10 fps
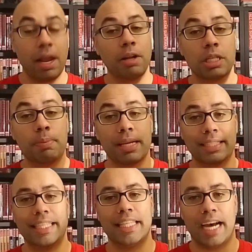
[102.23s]
Not just because
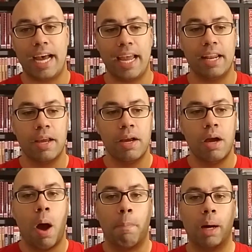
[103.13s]
he died,
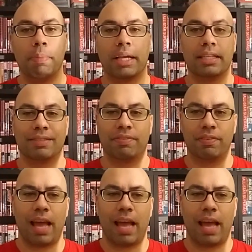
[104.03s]
but because of